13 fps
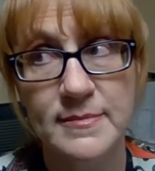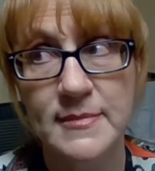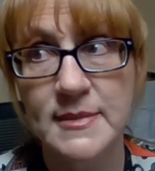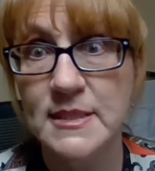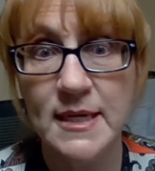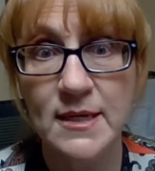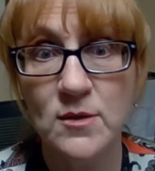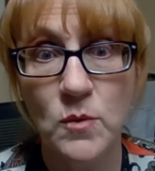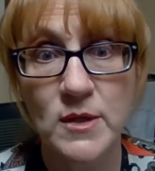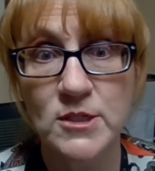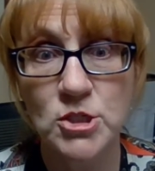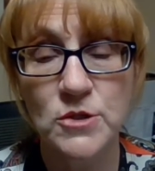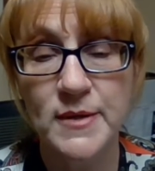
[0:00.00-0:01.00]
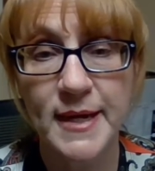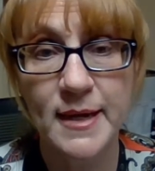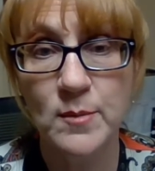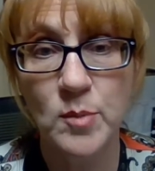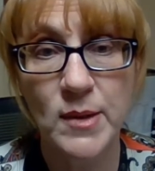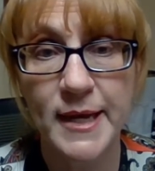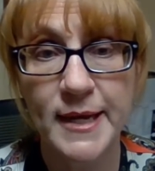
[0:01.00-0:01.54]
It's like the one tune I
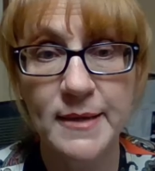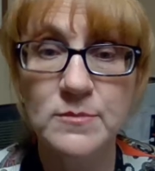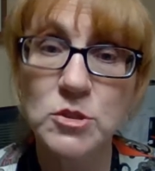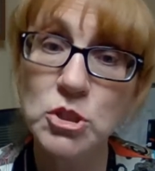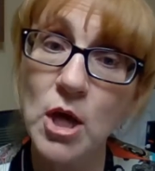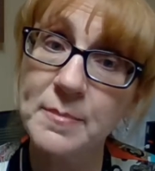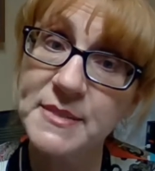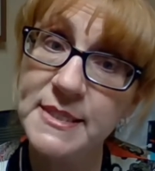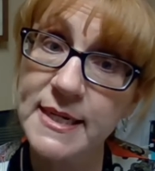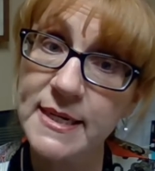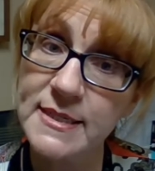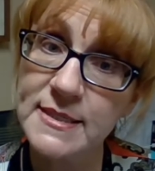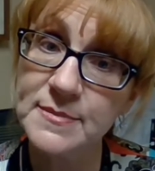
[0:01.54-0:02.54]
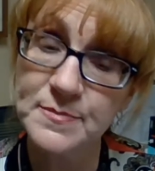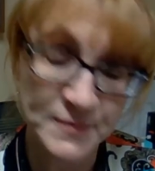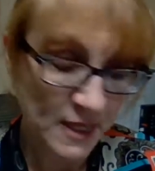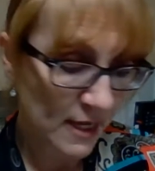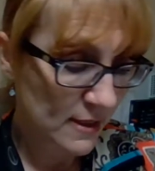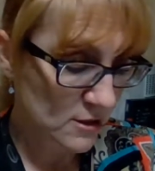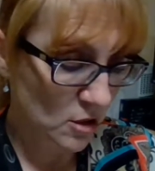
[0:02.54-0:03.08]
can play, chopsticks.
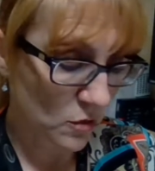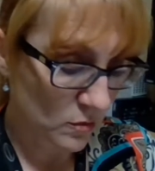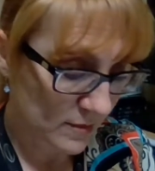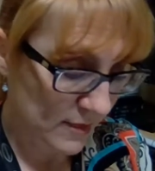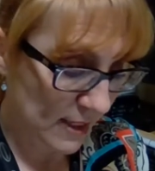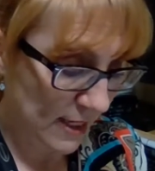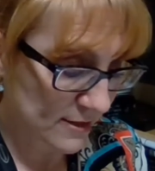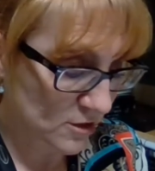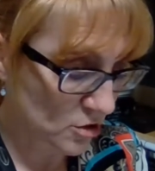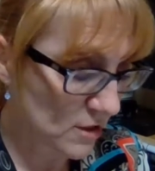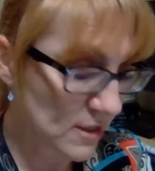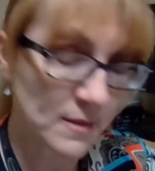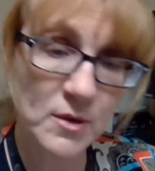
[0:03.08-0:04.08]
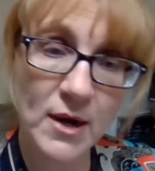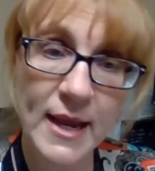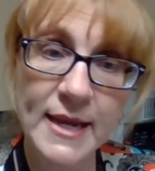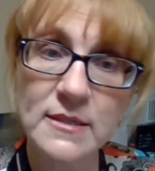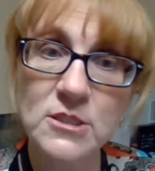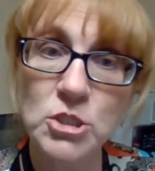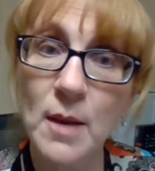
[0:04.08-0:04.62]
So the answer to number
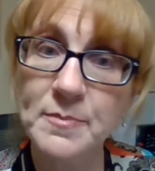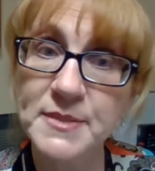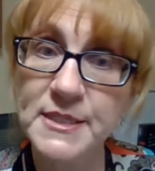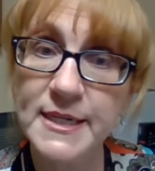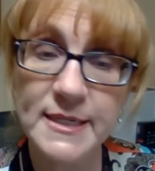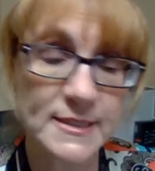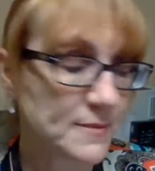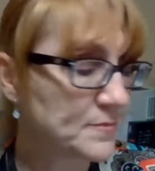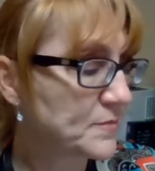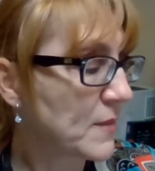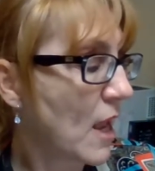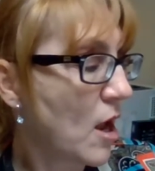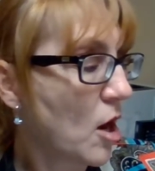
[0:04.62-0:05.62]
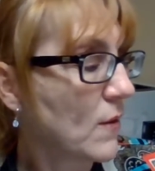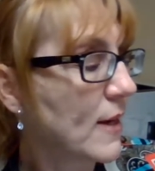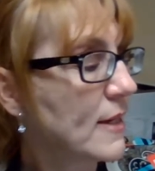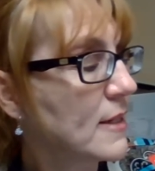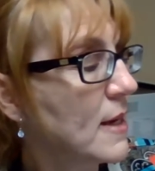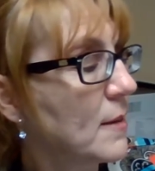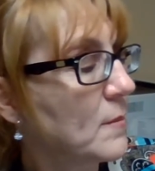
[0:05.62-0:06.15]
8, chopsticks. All
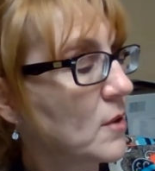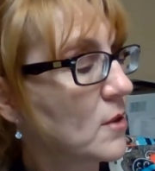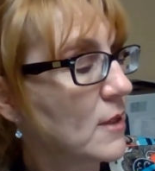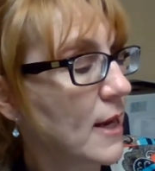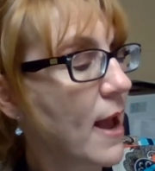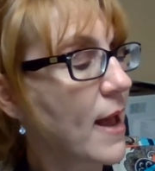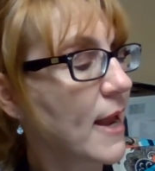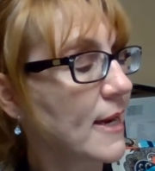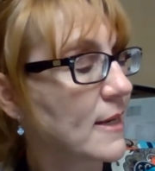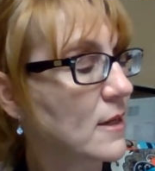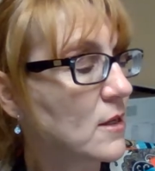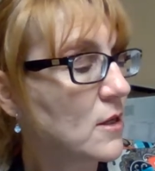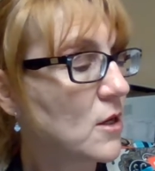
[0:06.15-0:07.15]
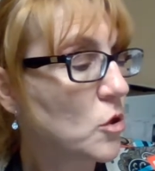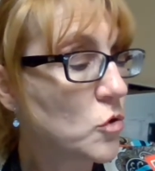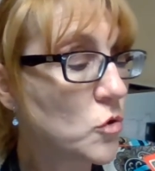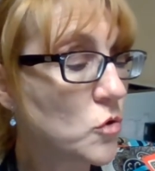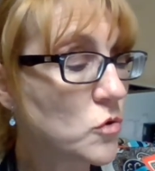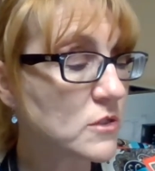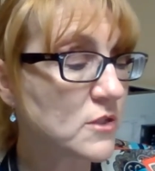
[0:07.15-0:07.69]
right, number 9,
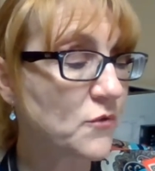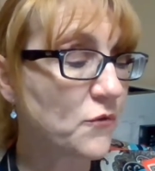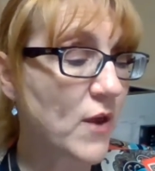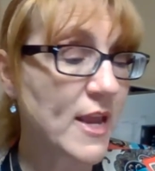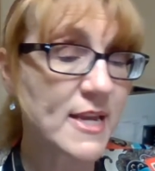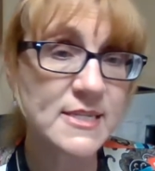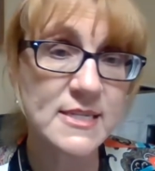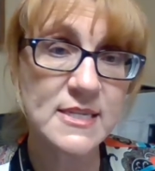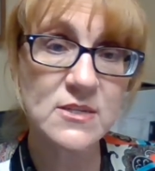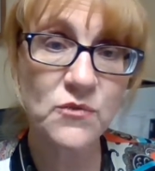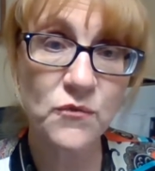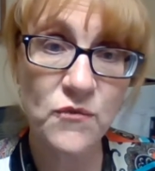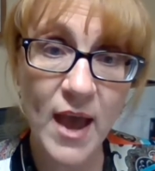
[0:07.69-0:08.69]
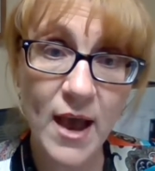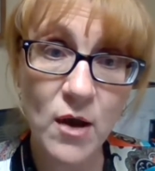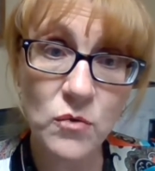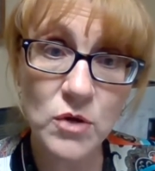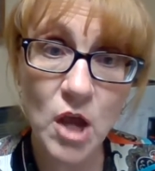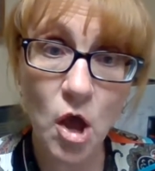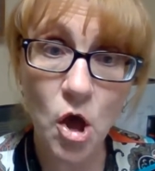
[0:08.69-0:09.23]
whose face is
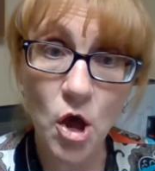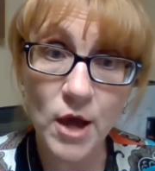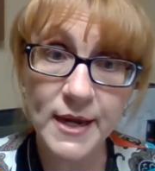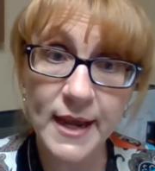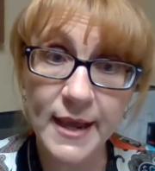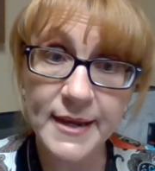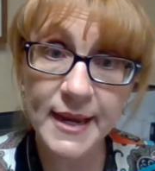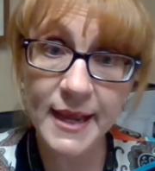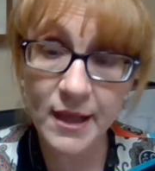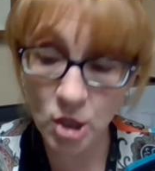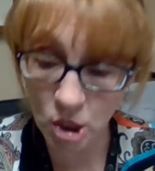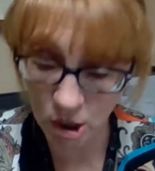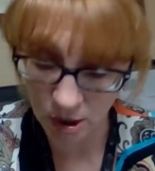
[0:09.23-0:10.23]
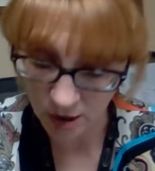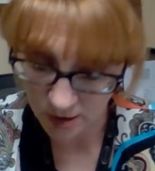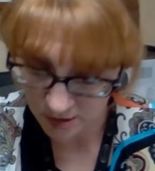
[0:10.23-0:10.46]
found on a nickel?